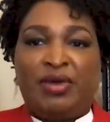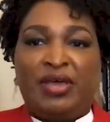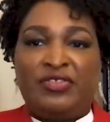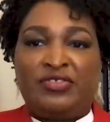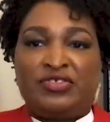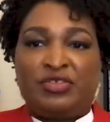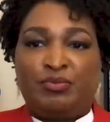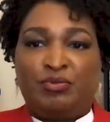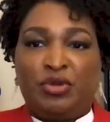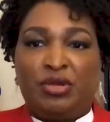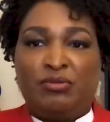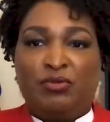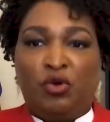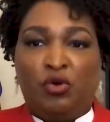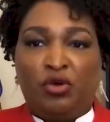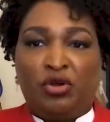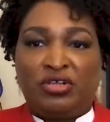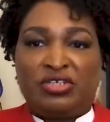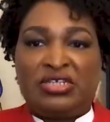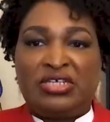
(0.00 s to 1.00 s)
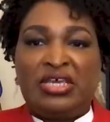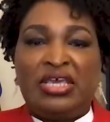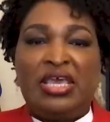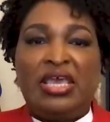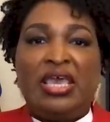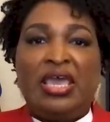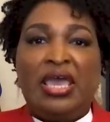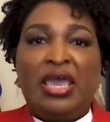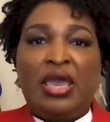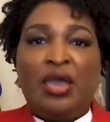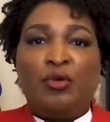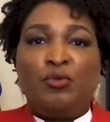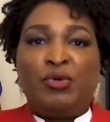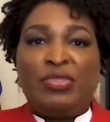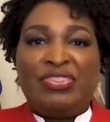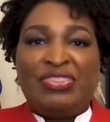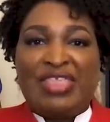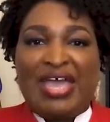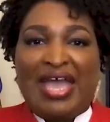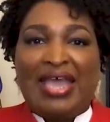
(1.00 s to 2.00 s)
by the Supreme Court.
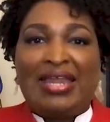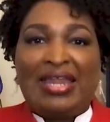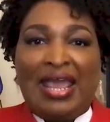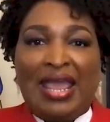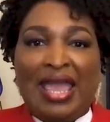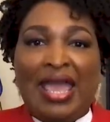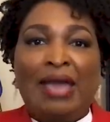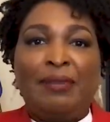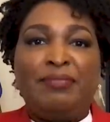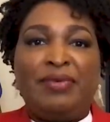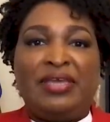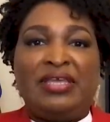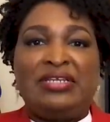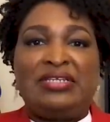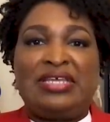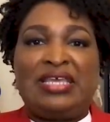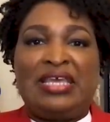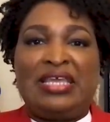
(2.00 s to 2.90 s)
When that happened,